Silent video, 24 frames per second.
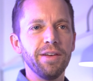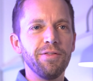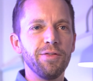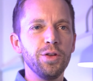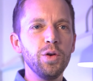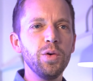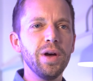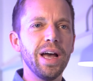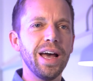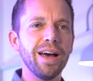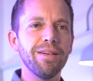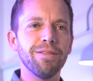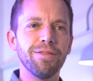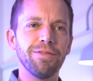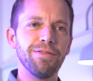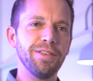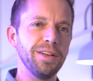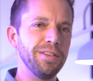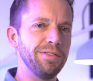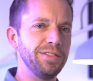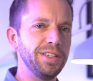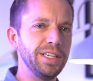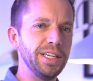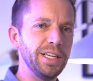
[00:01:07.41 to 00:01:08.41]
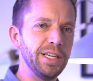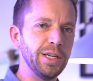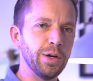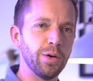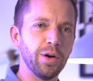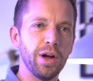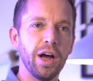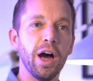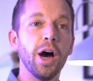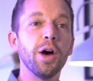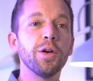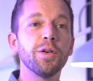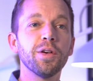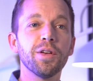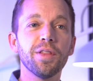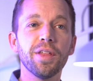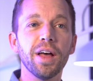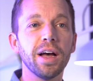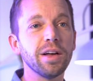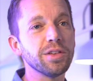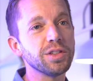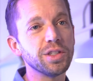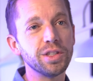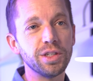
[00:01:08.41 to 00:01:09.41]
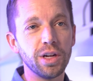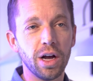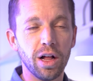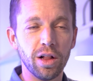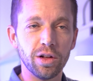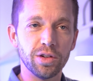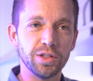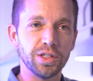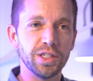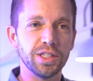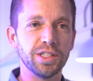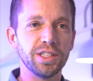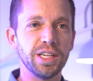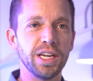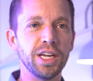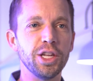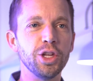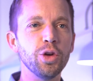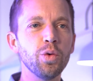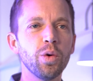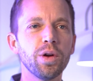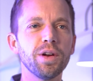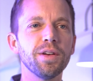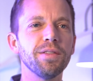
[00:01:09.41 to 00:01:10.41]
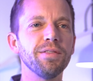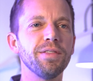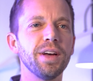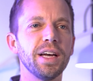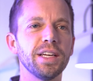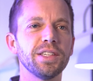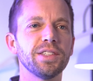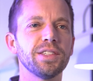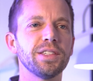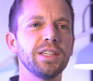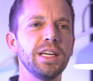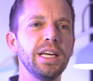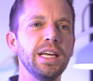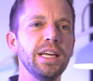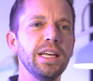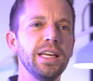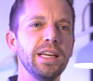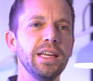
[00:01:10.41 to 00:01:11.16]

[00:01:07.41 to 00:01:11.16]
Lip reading: If you have $50,000 or $100,000, let's say, and you want to invest